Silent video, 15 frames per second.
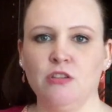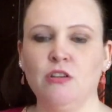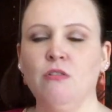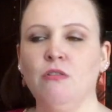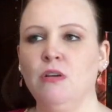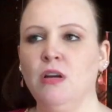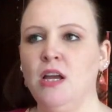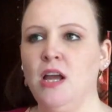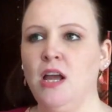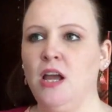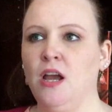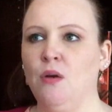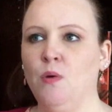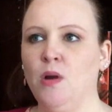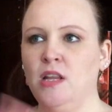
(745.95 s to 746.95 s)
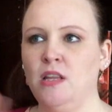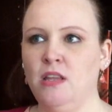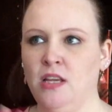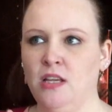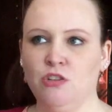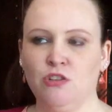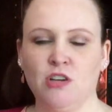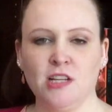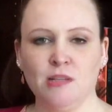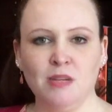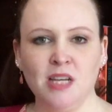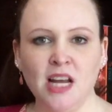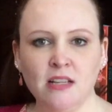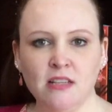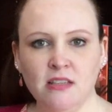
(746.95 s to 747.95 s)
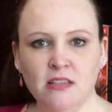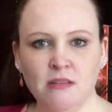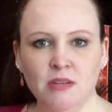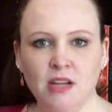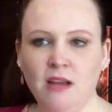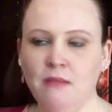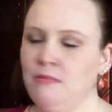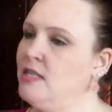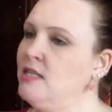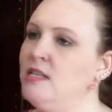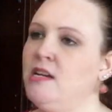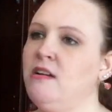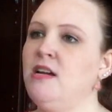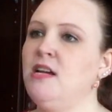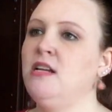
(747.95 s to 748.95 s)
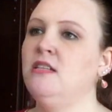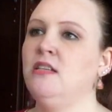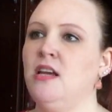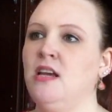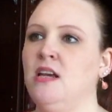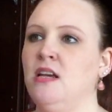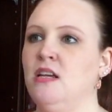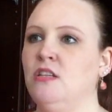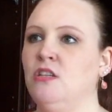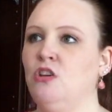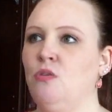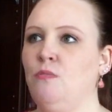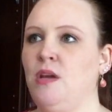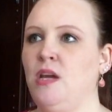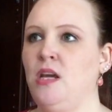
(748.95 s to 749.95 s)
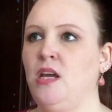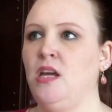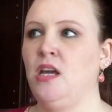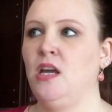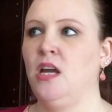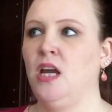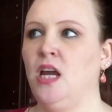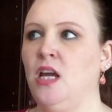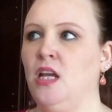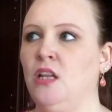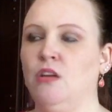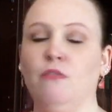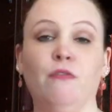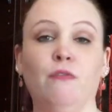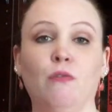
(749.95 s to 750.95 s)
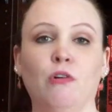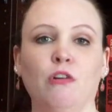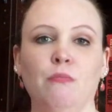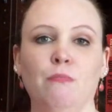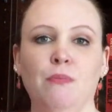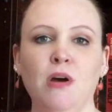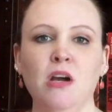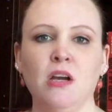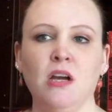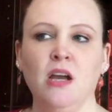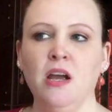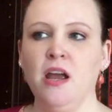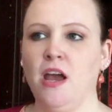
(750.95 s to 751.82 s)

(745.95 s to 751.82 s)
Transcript: So one of the things that drives me nuts sometimes in series is you'll be in the 4th book